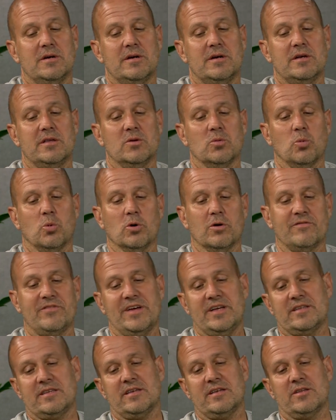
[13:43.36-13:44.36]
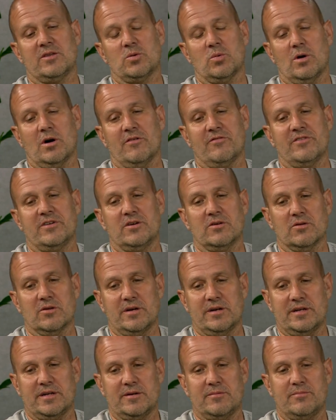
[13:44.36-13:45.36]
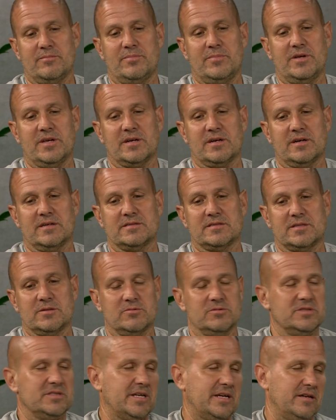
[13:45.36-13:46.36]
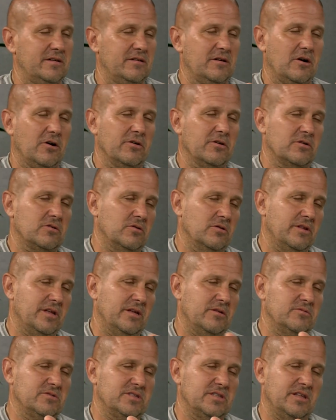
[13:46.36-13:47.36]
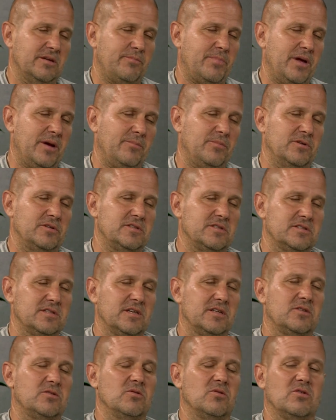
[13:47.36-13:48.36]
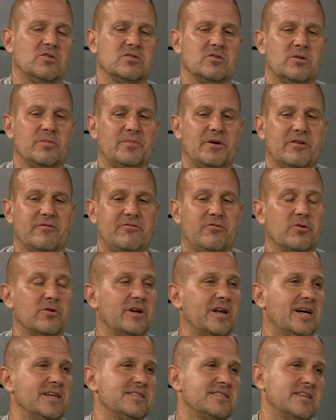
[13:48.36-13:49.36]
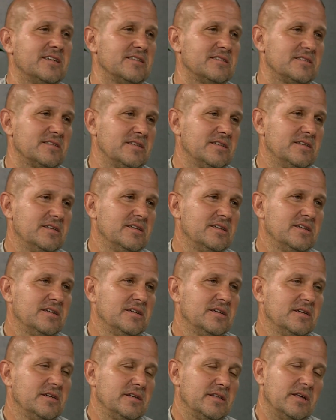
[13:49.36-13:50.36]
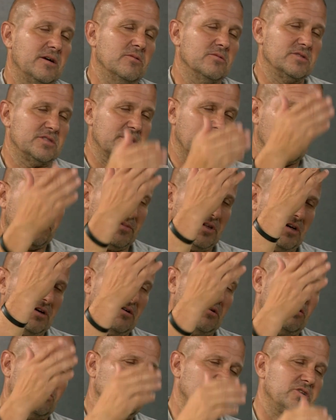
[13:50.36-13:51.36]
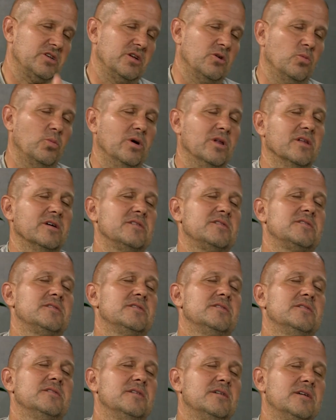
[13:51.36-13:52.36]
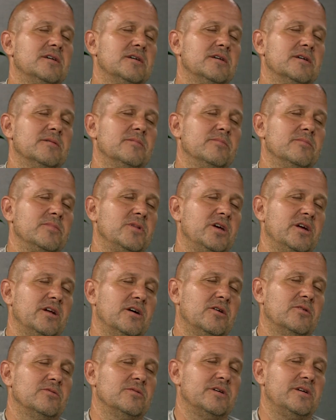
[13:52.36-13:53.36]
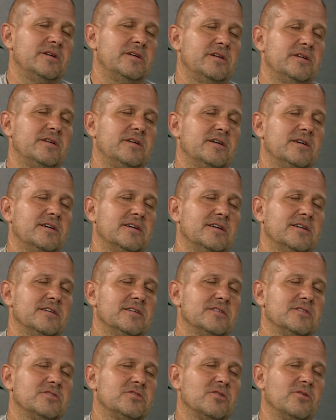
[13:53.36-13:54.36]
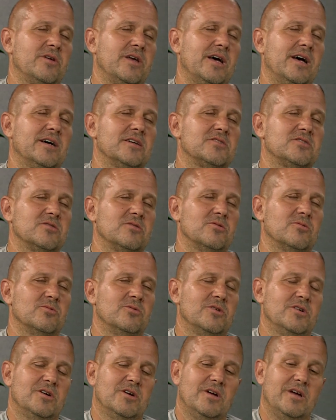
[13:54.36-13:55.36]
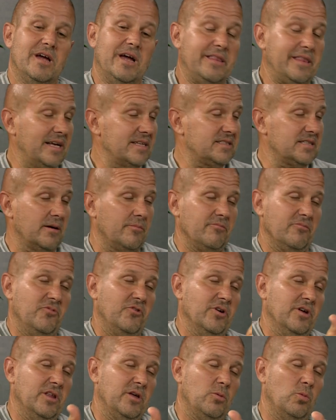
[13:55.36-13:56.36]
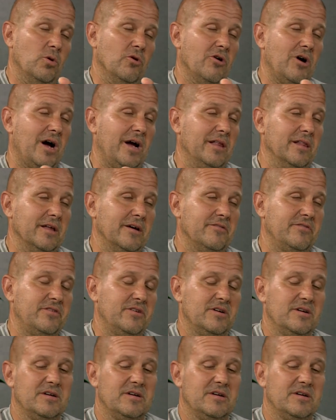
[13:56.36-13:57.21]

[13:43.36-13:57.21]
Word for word: and the War of 1812 in New London, because there was that article that was in the paper just not too long ago about Fort Nonsense. Yep. That was up near Ocean and Willetts um, you know, and uh, so yeah, so and that's up really where I live.